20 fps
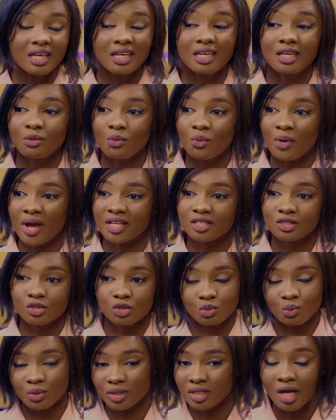he
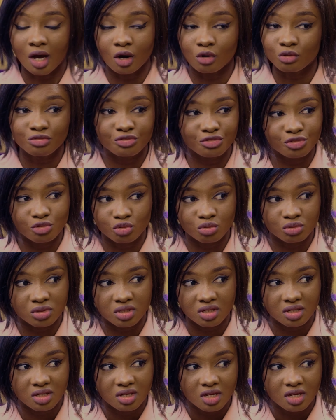went without food